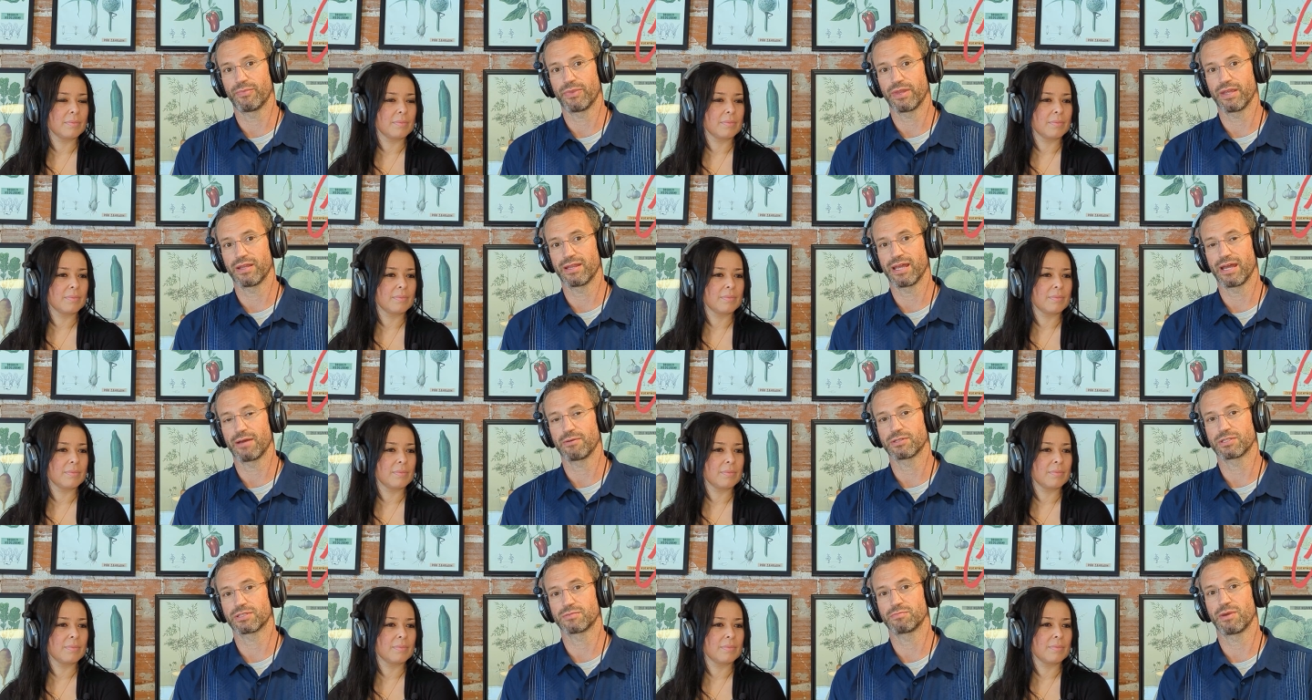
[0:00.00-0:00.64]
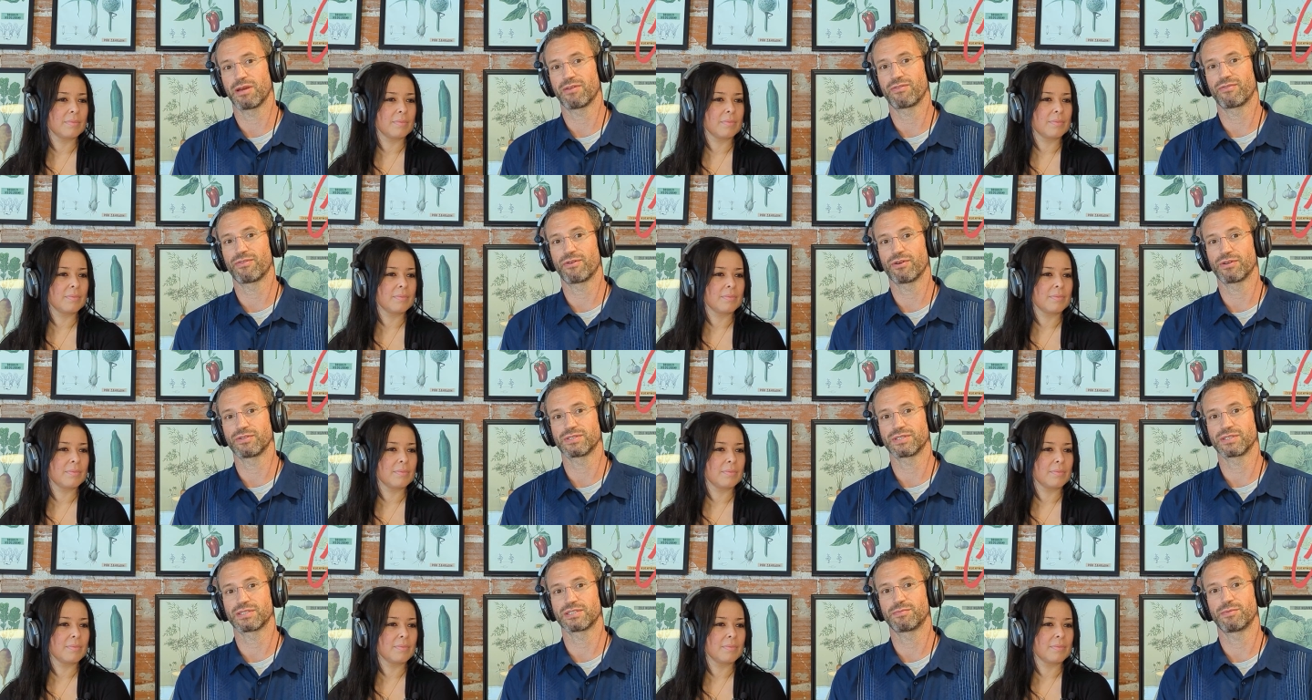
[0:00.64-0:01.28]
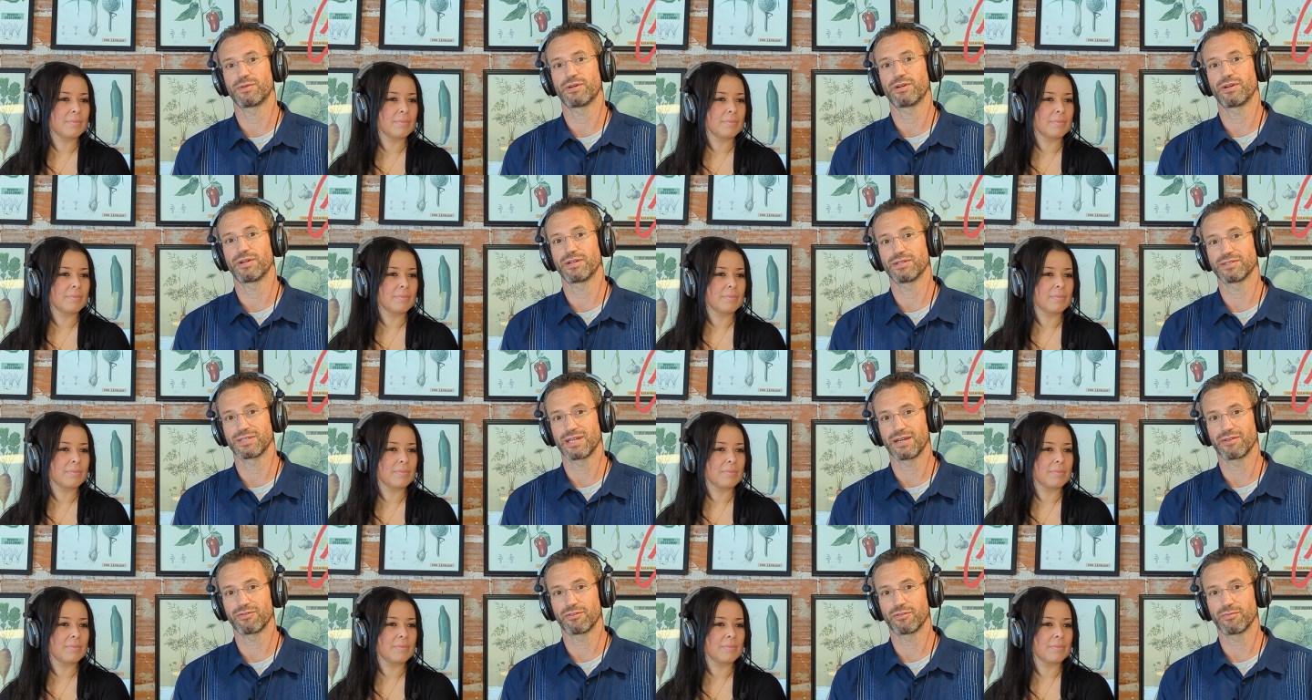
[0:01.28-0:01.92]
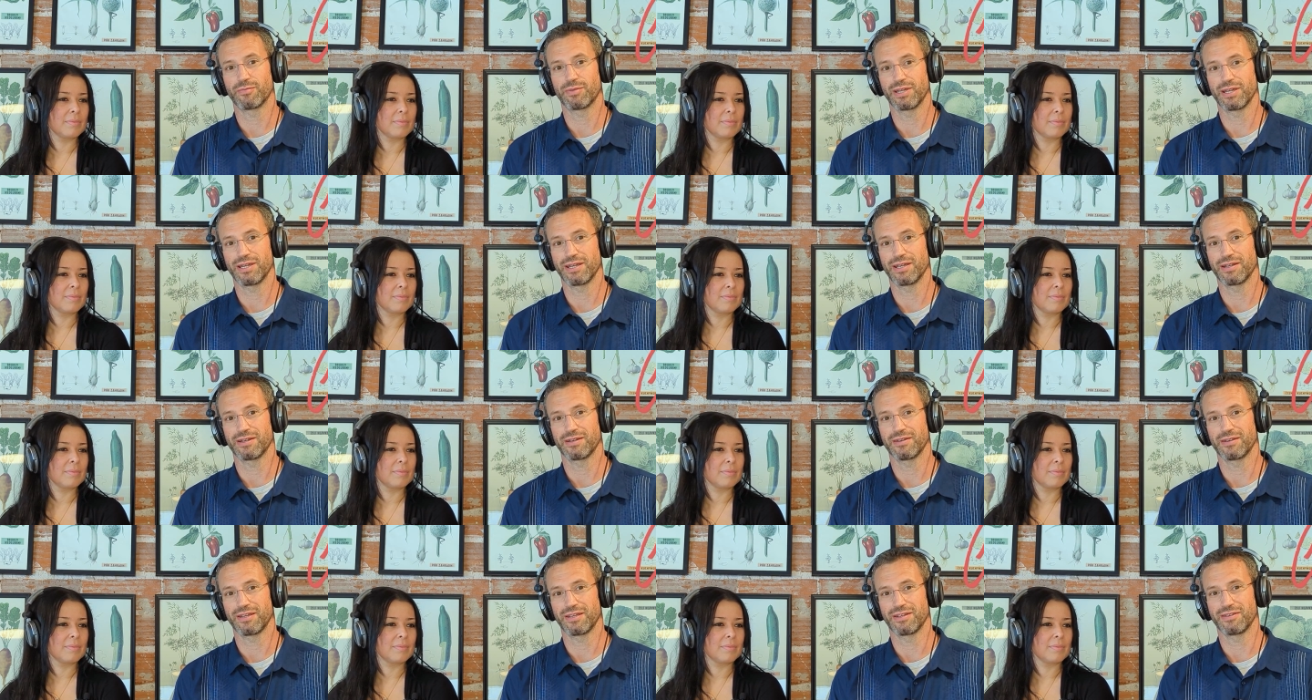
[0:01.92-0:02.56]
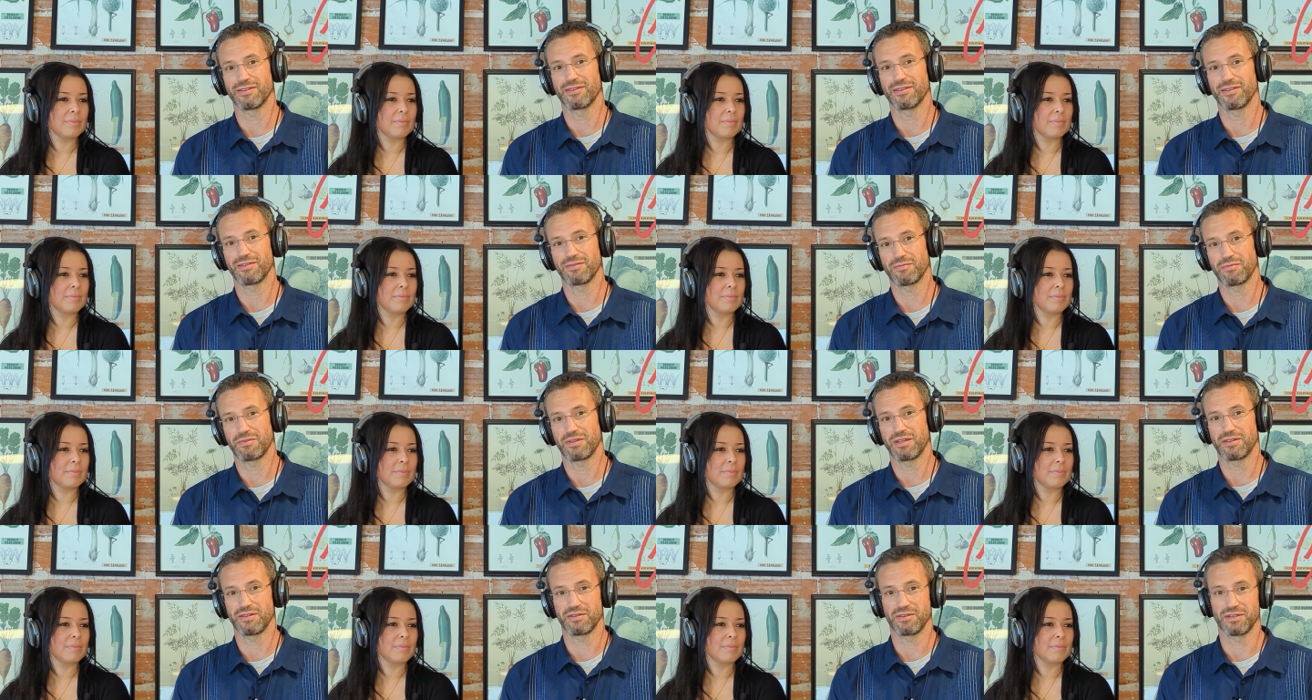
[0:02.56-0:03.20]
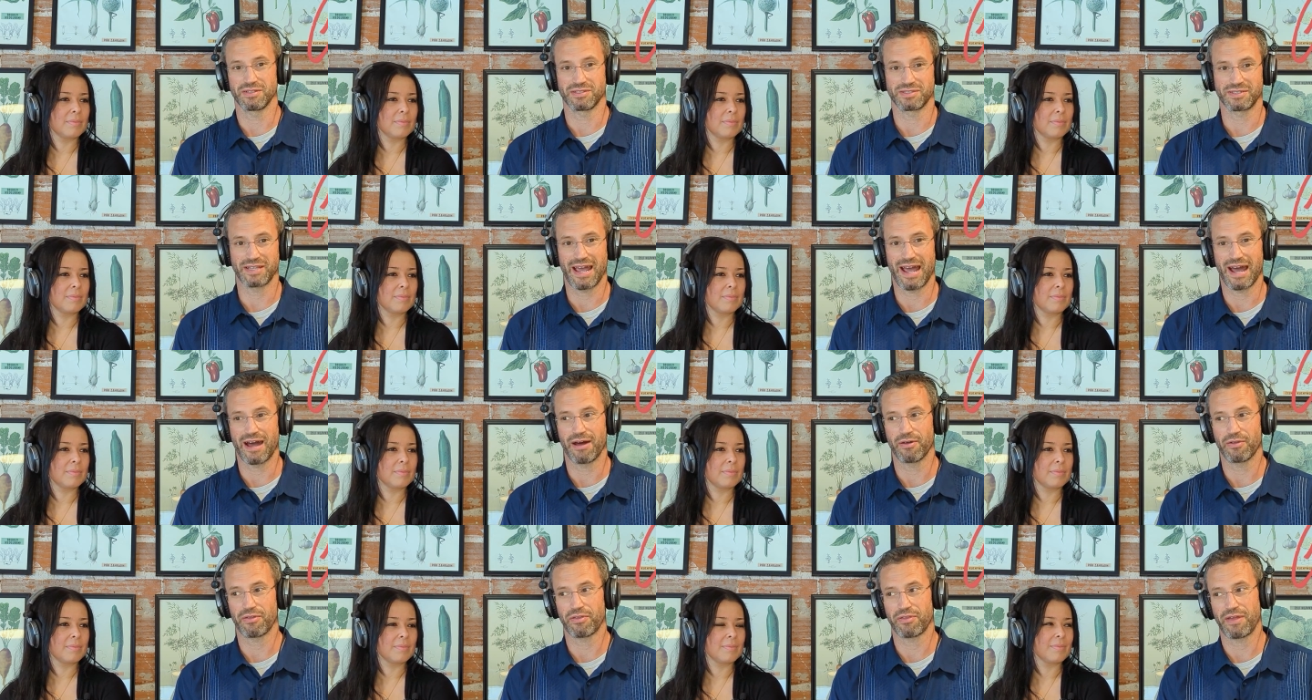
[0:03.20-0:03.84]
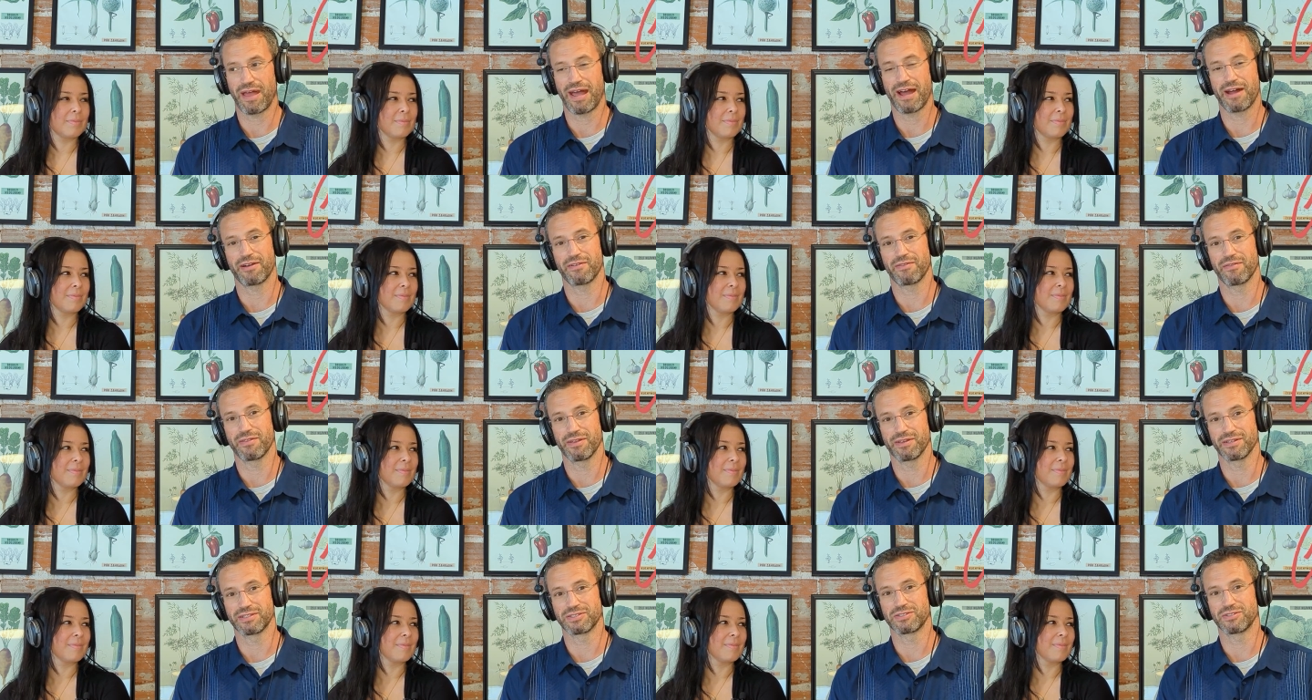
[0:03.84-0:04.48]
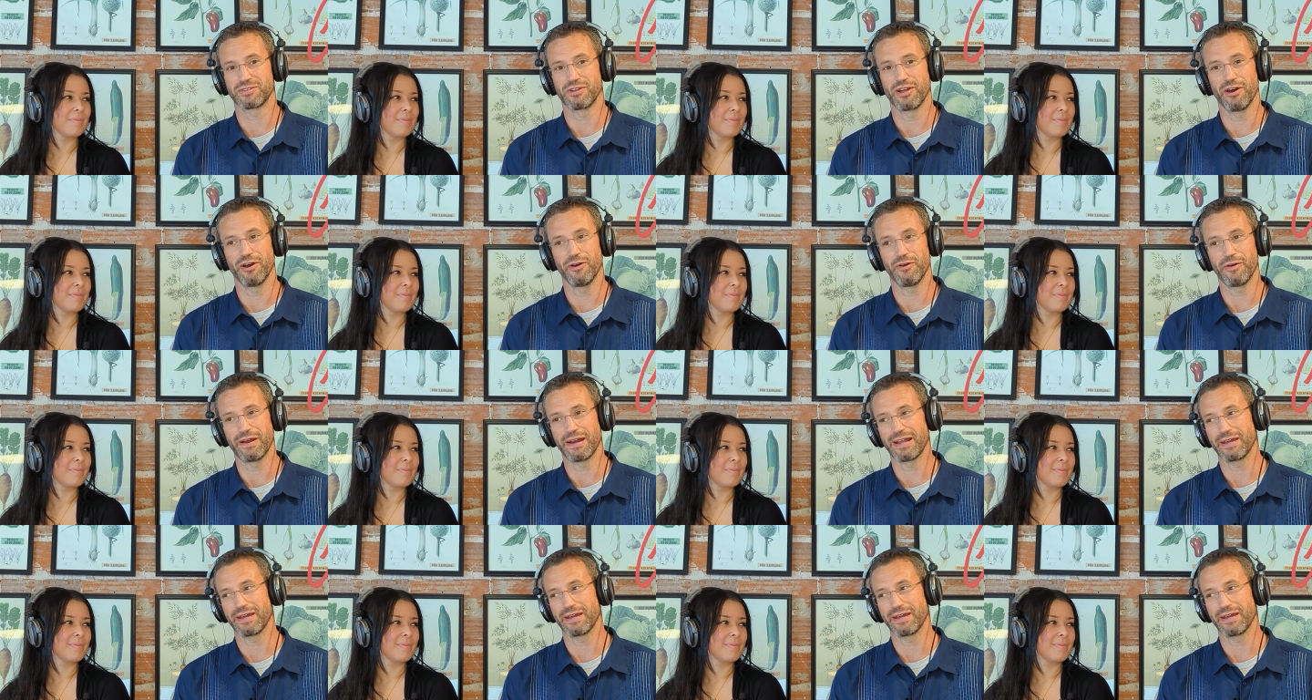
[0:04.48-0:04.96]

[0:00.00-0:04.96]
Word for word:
Speaker 1: and that was my first experience ever being in in the South out of the snow,